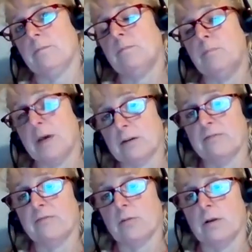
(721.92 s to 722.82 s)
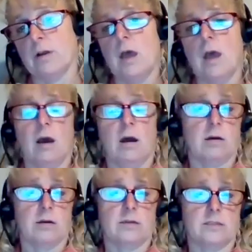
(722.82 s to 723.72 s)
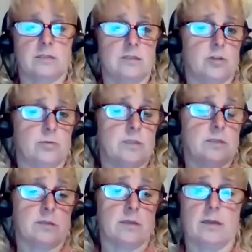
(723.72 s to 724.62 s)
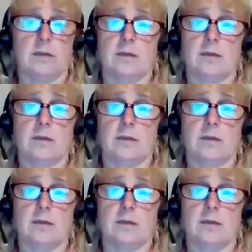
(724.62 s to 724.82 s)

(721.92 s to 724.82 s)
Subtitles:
better for our constituents, and